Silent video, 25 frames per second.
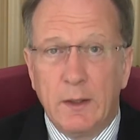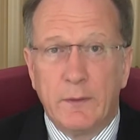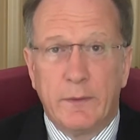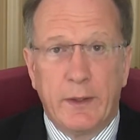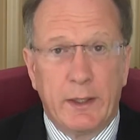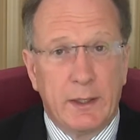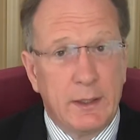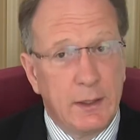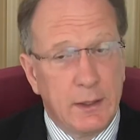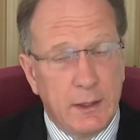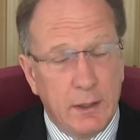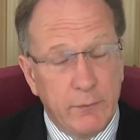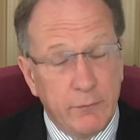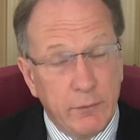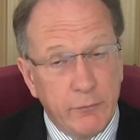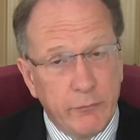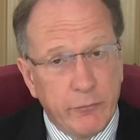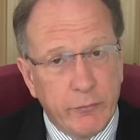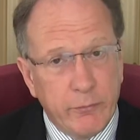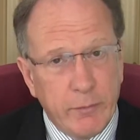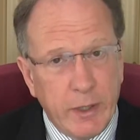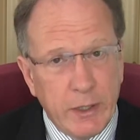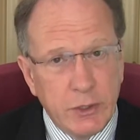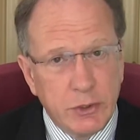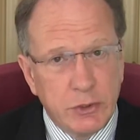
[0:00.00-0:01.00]
They can give
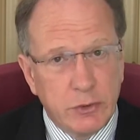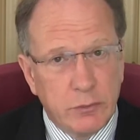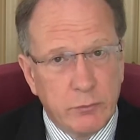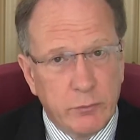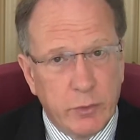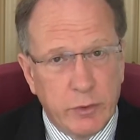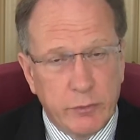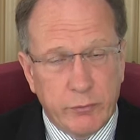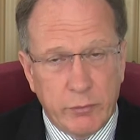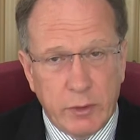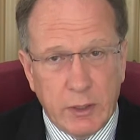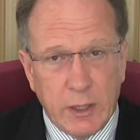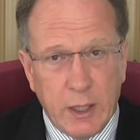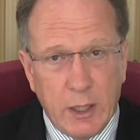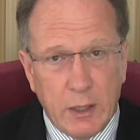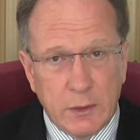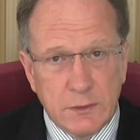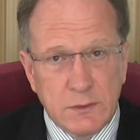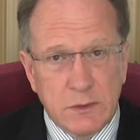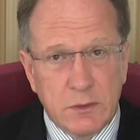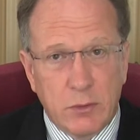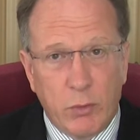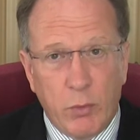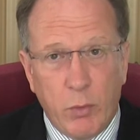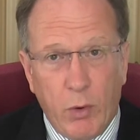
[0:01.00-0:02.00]
information with
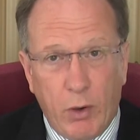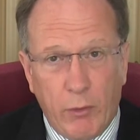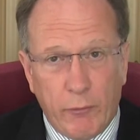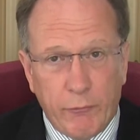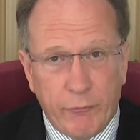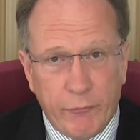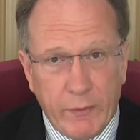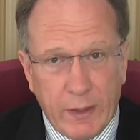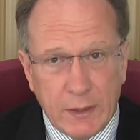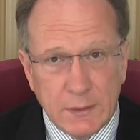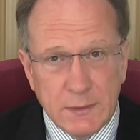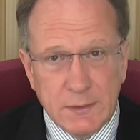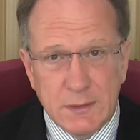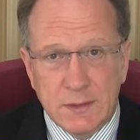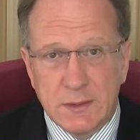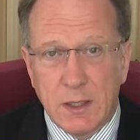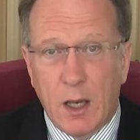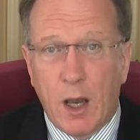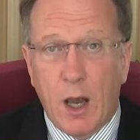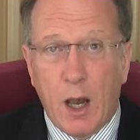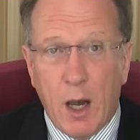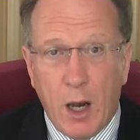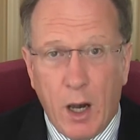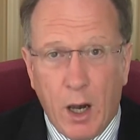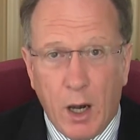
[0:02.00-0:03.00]
regards to what
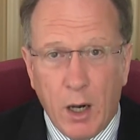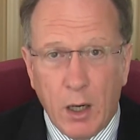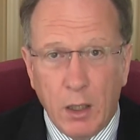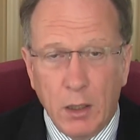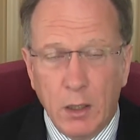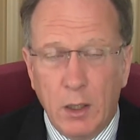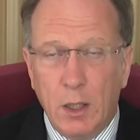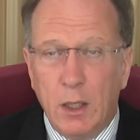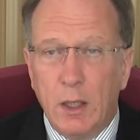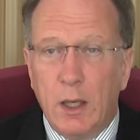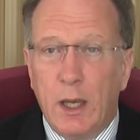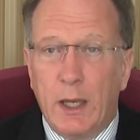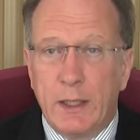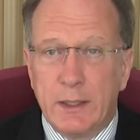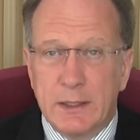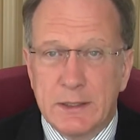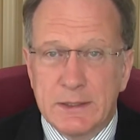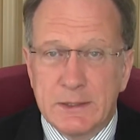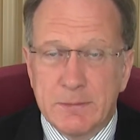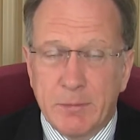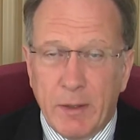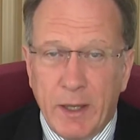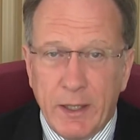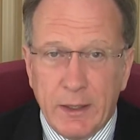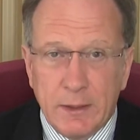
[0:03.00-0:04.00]
funds are and
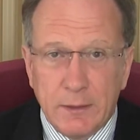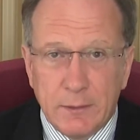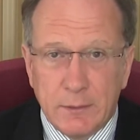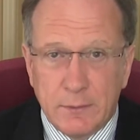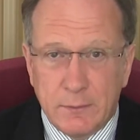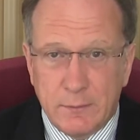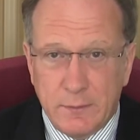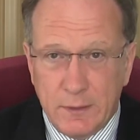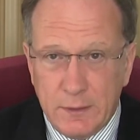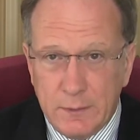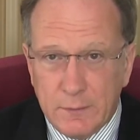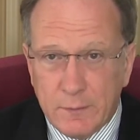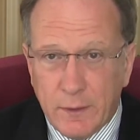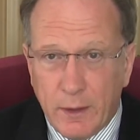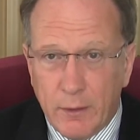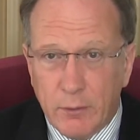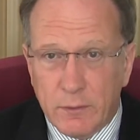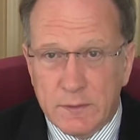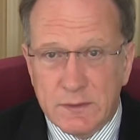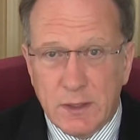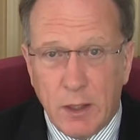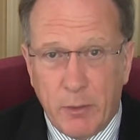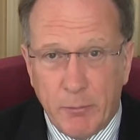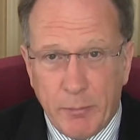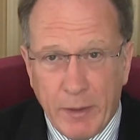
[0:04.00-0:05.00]
explain
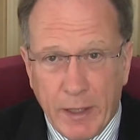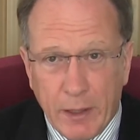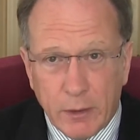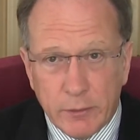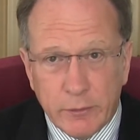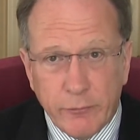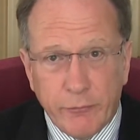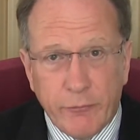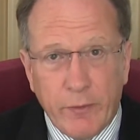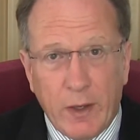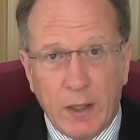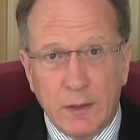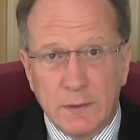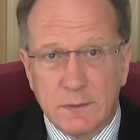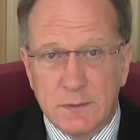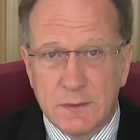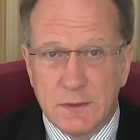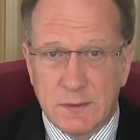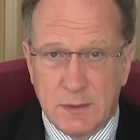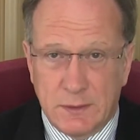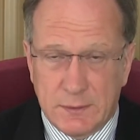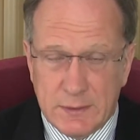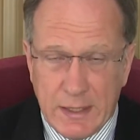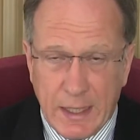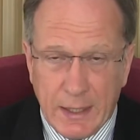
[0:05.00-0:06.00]
details about the
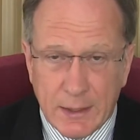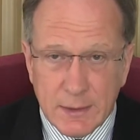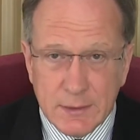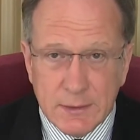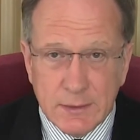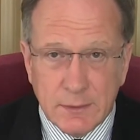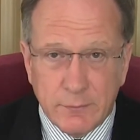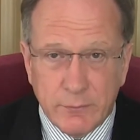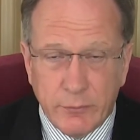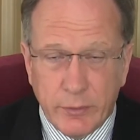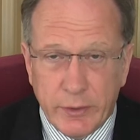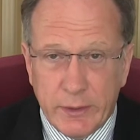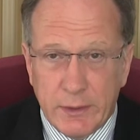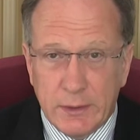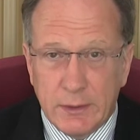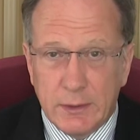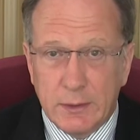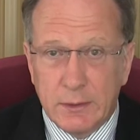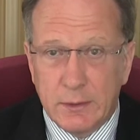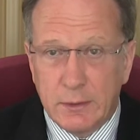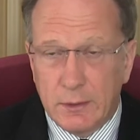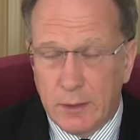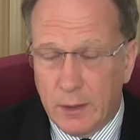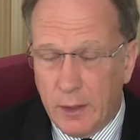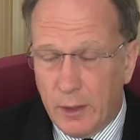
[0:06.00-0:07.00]
funds, the tax of
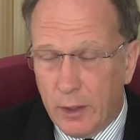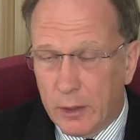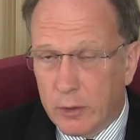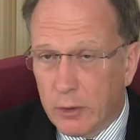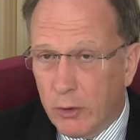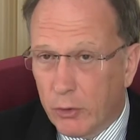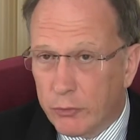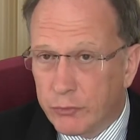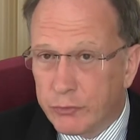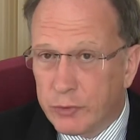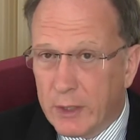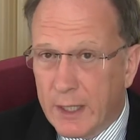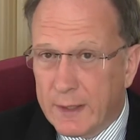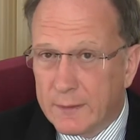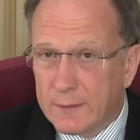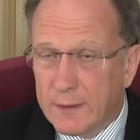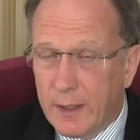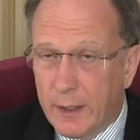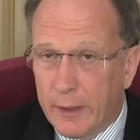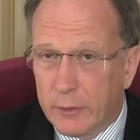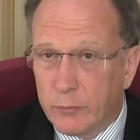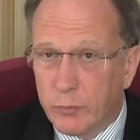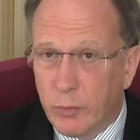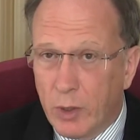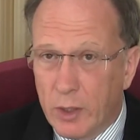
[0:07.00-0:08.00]
the contract,
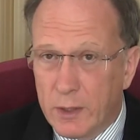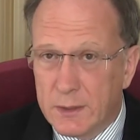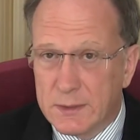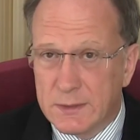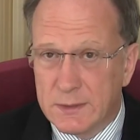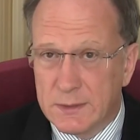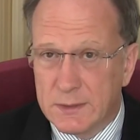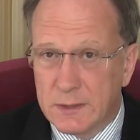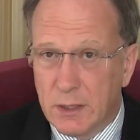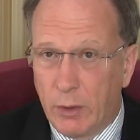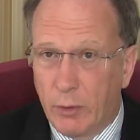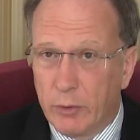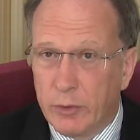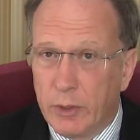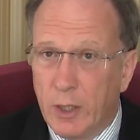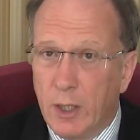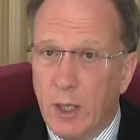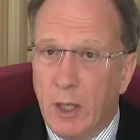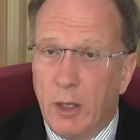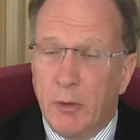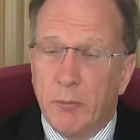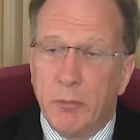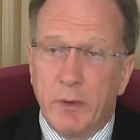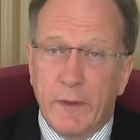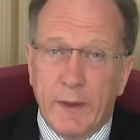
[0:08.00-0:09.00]
how it works and so on,
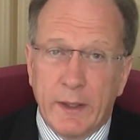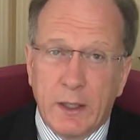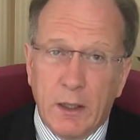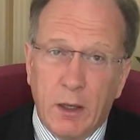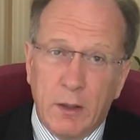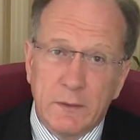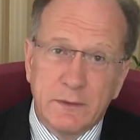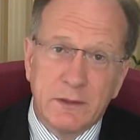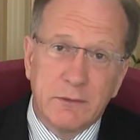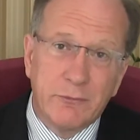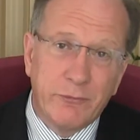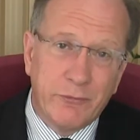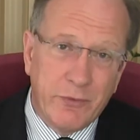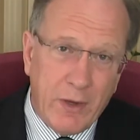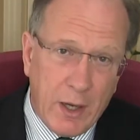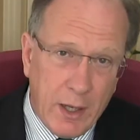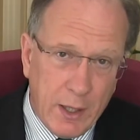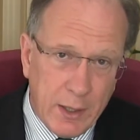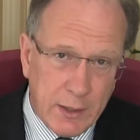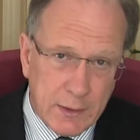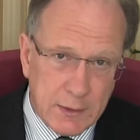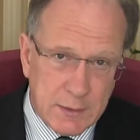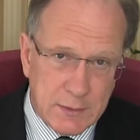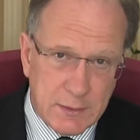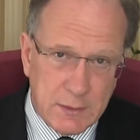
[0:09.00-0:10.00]
but they can't
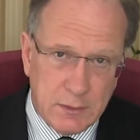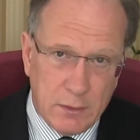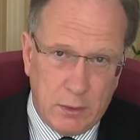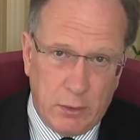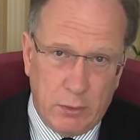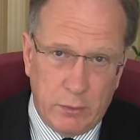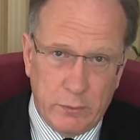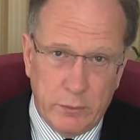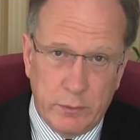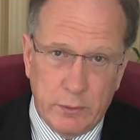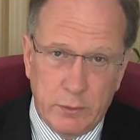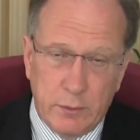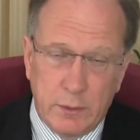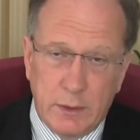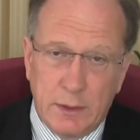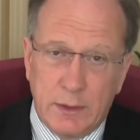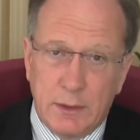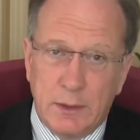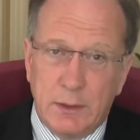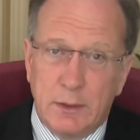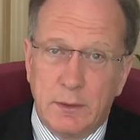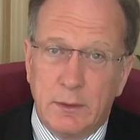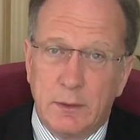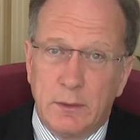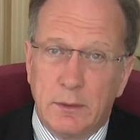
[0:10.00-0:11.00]
advise on
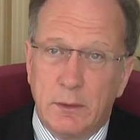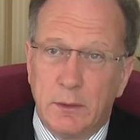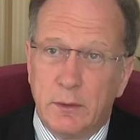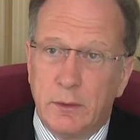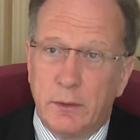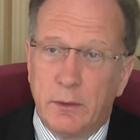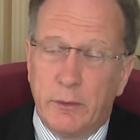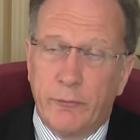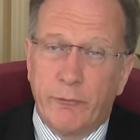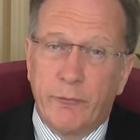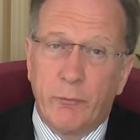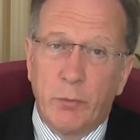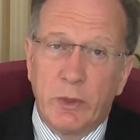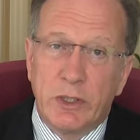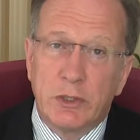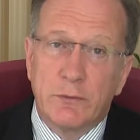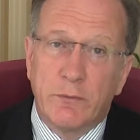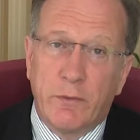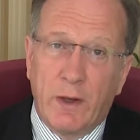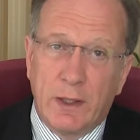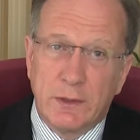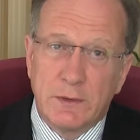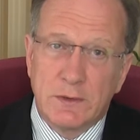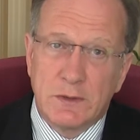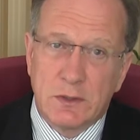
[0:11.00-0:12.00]
which
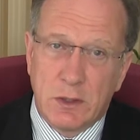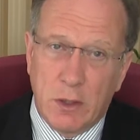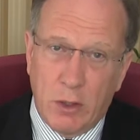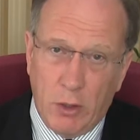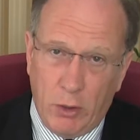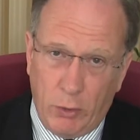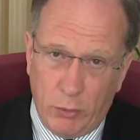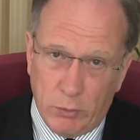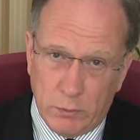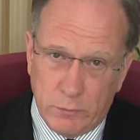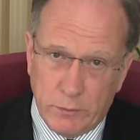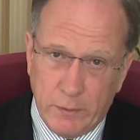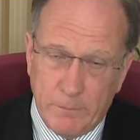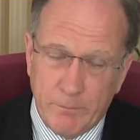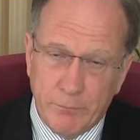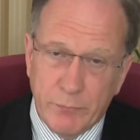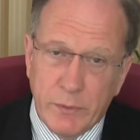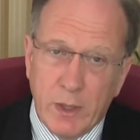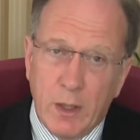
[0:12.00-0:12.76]
funds to hold.